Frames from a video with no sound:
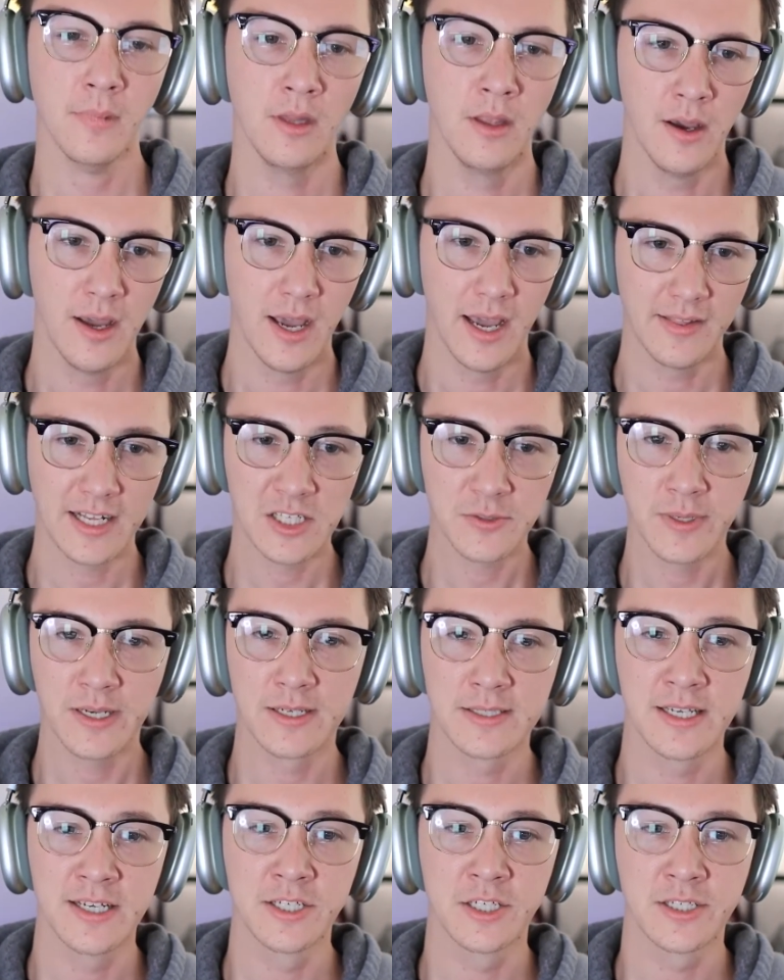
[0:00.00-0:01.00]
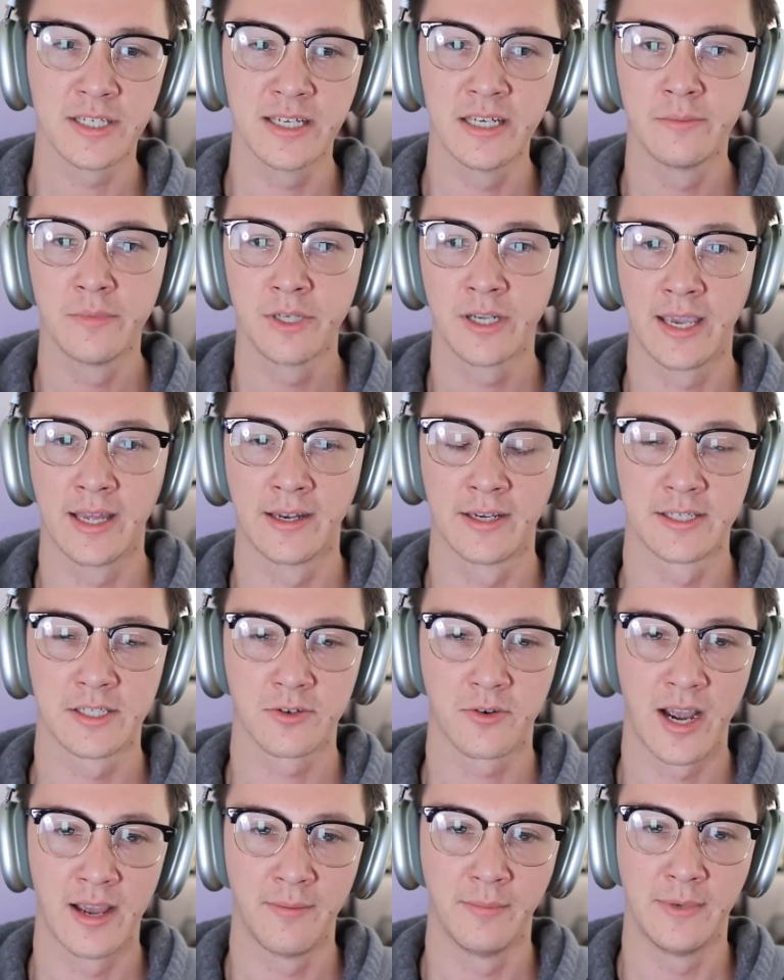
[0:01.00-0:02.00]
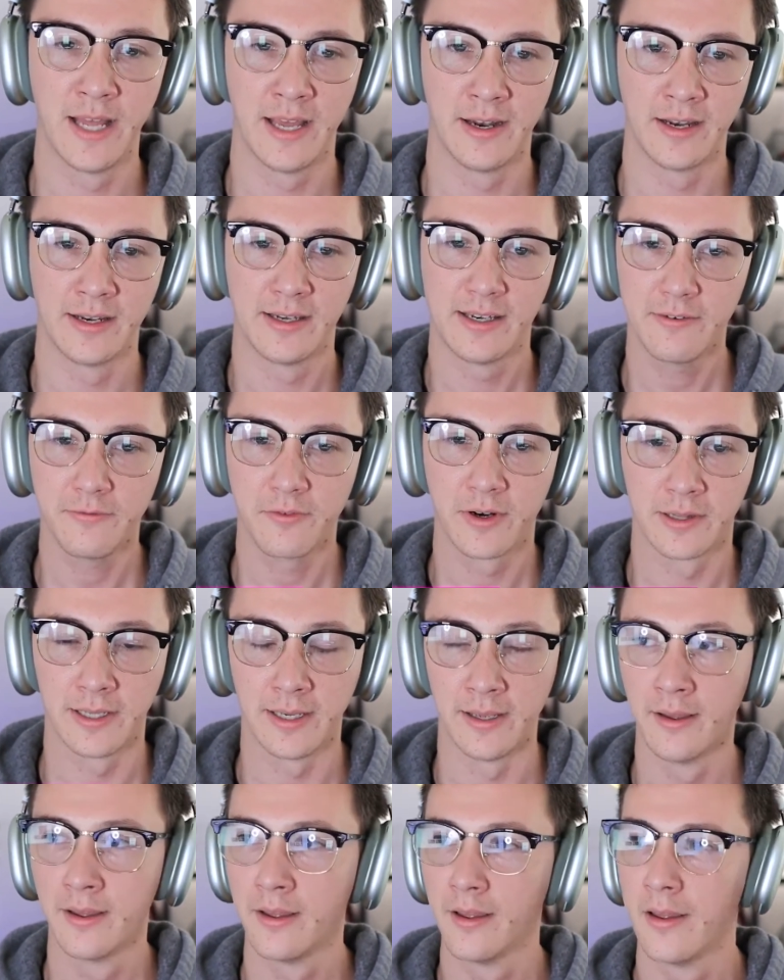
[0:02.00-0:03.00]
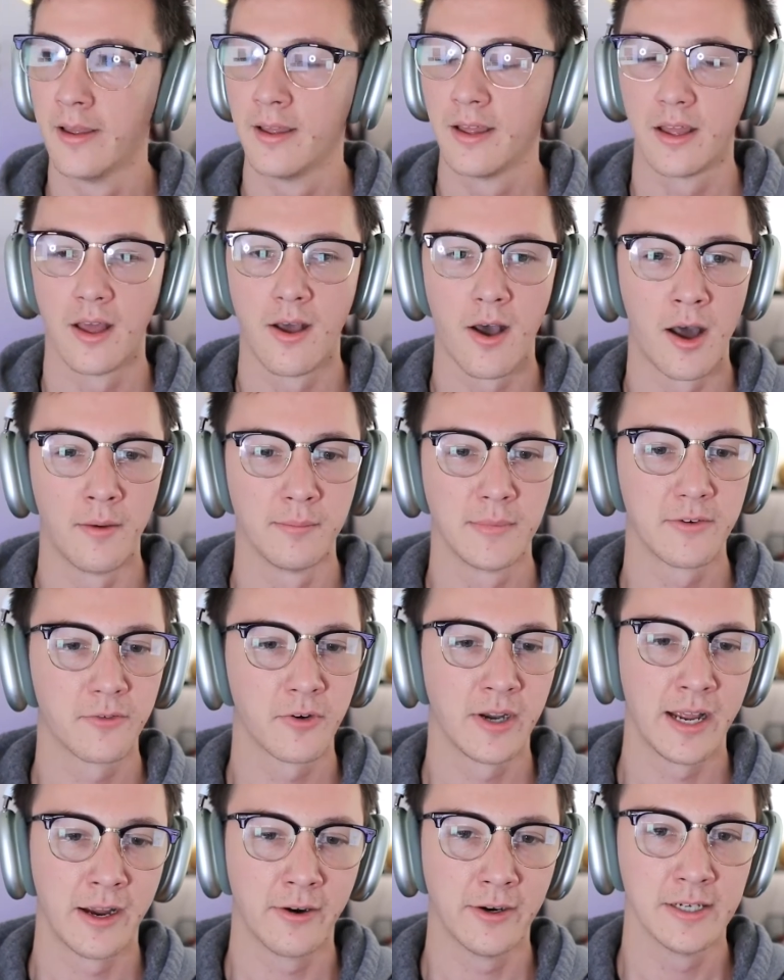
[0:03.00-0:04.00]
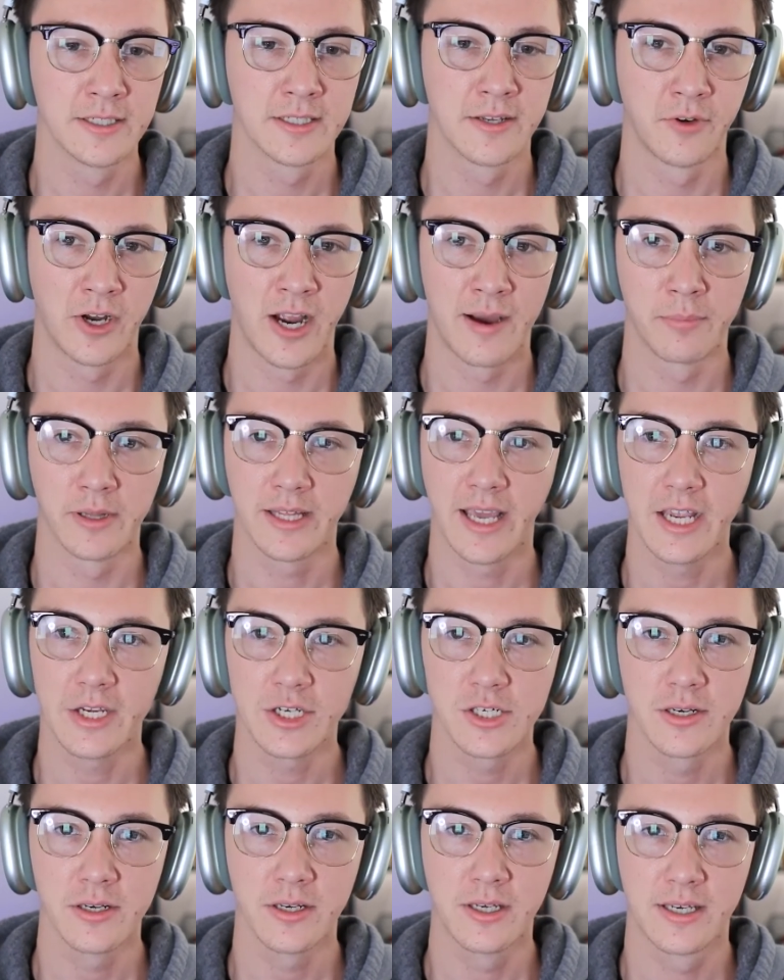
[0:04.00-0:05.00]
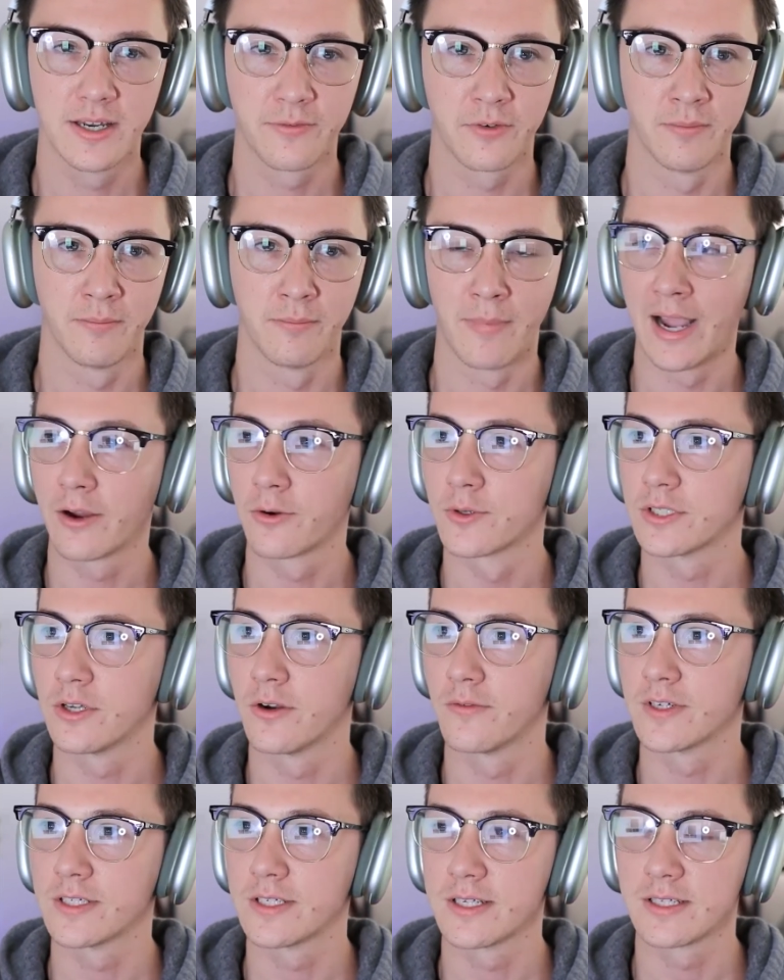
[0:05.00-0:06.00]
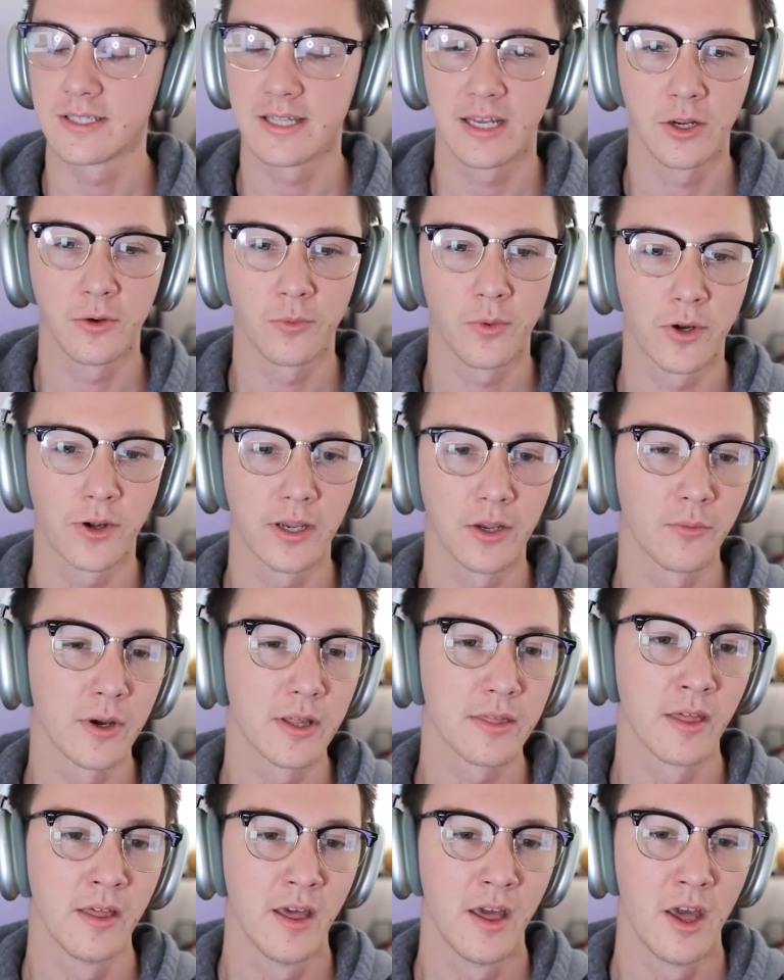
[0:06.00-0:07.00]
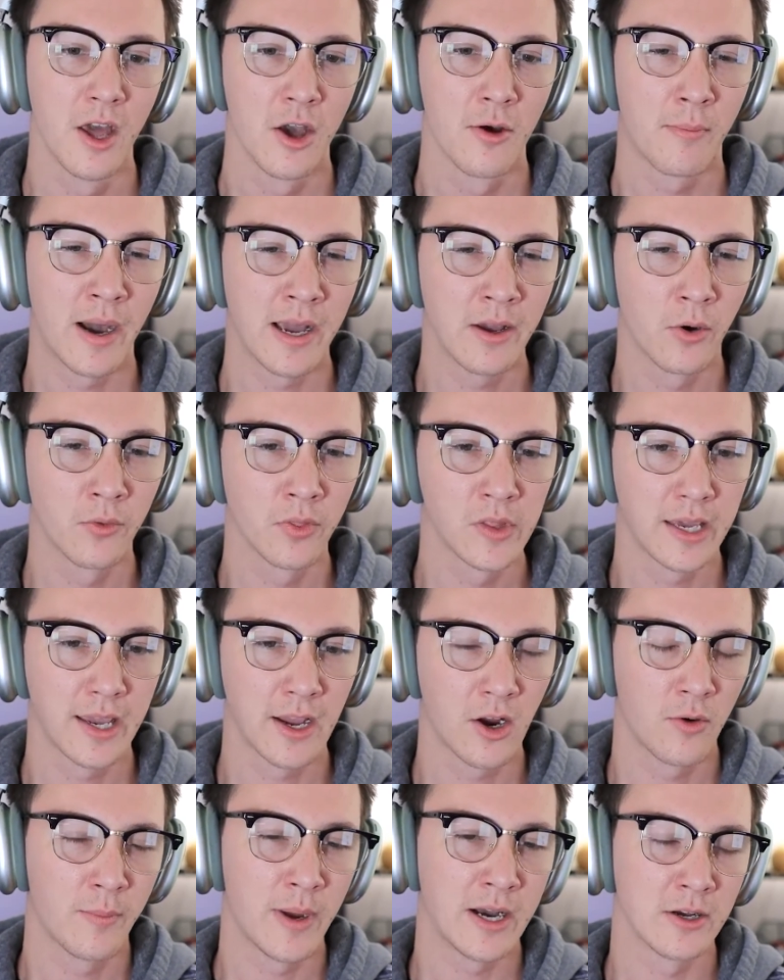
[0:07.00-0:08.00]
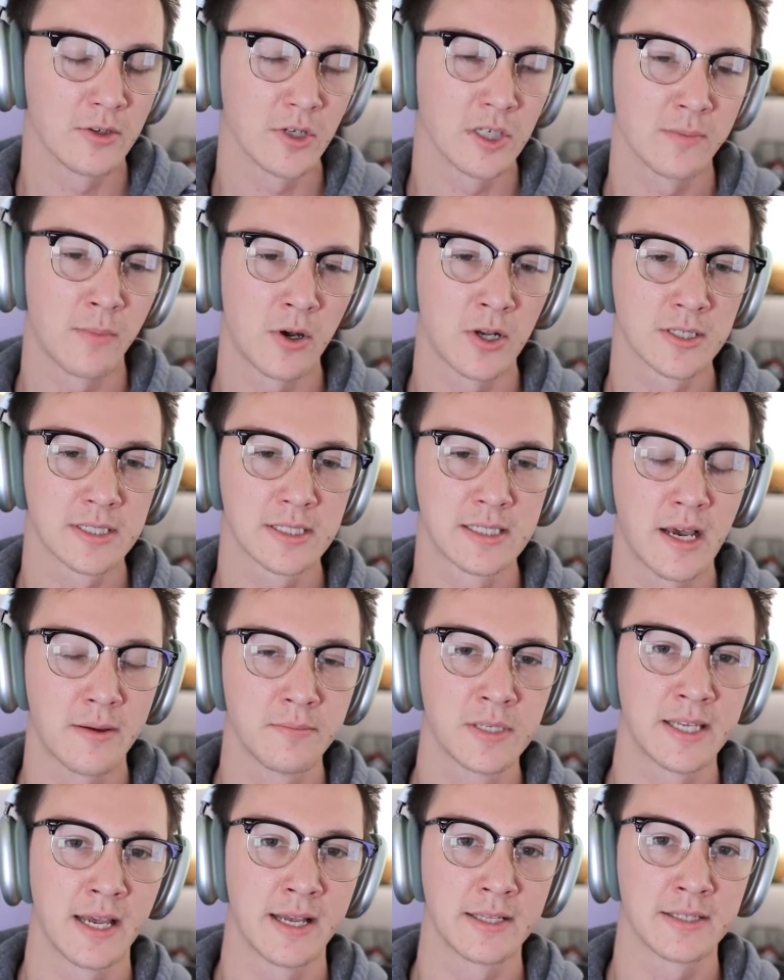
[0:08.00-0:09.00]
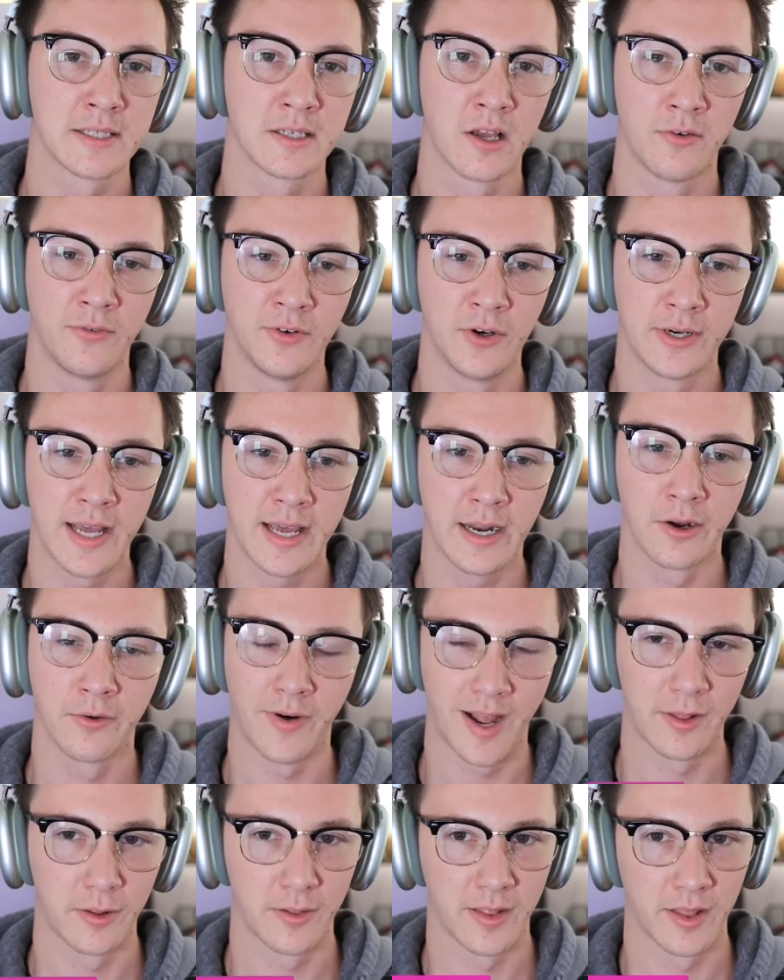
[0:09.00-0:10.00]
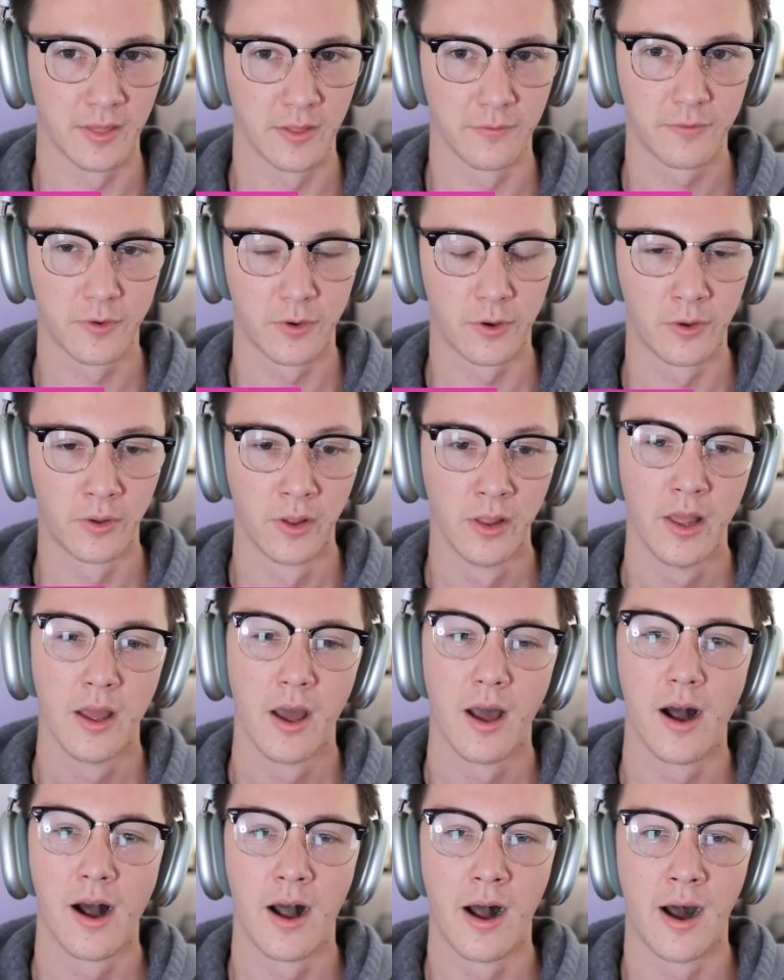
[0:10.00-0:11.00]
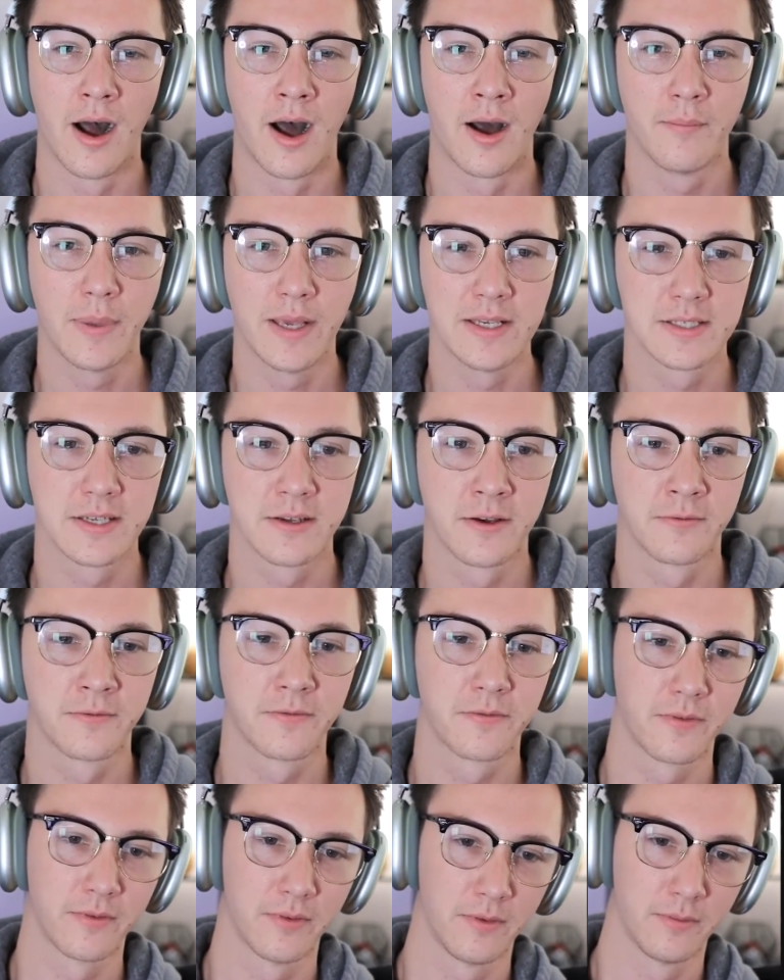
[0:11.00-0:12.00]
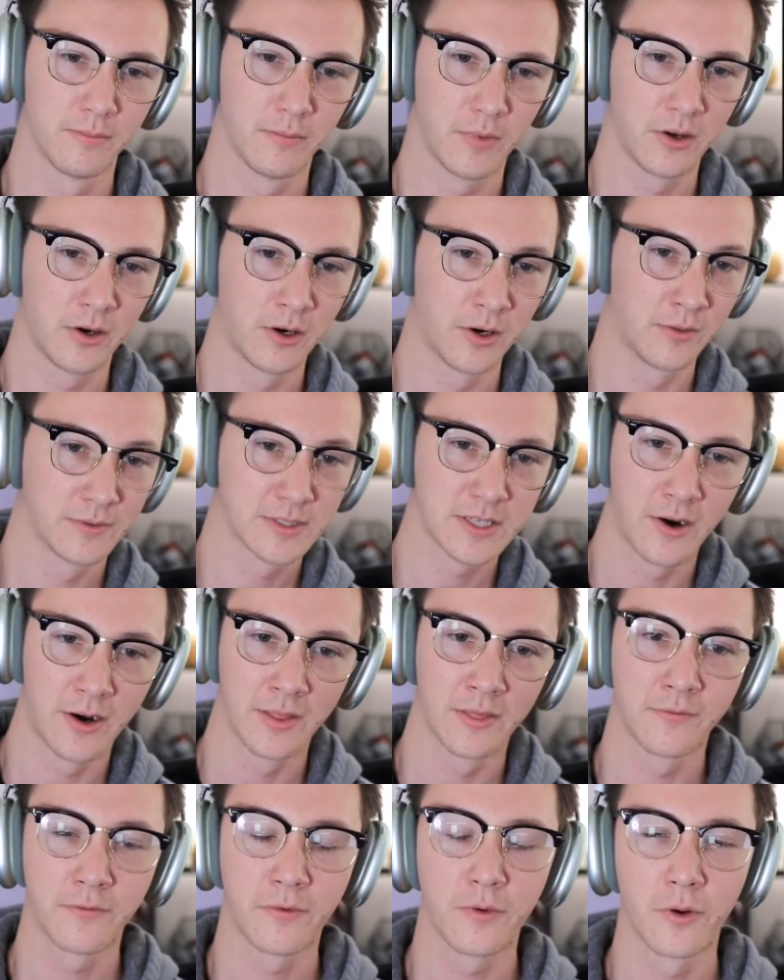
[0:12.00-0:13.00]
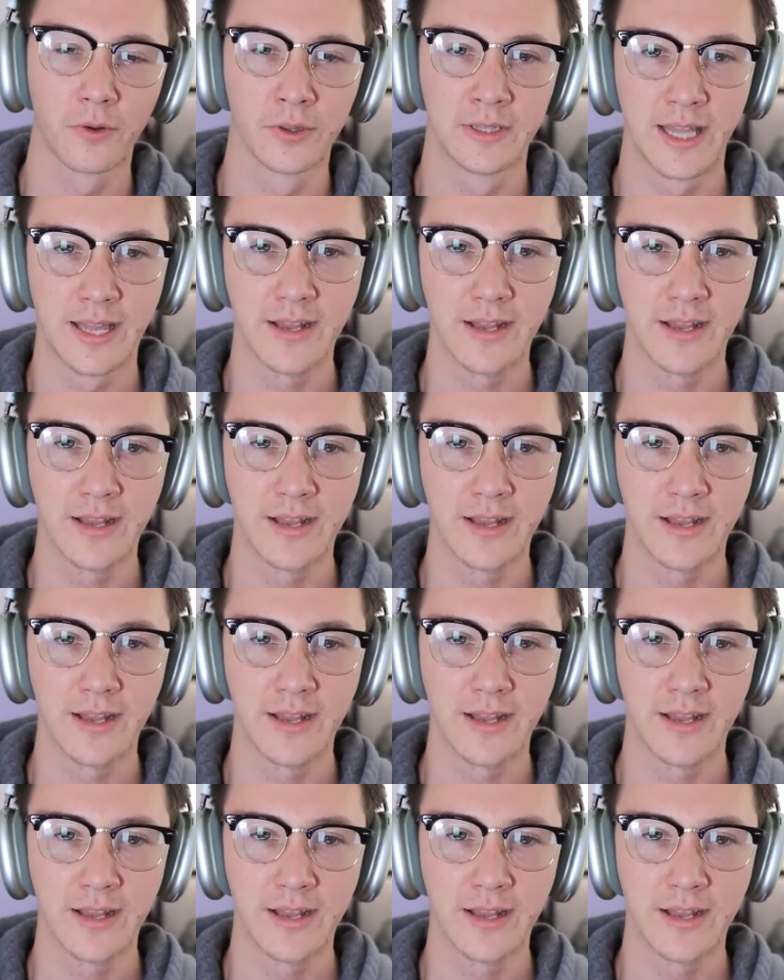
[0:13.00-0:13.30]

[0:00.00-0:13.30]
And that's because each schema can describe data differently. Different areas of your application, different microservices that you're working with might only care about small subsets of your data rather than the full the full data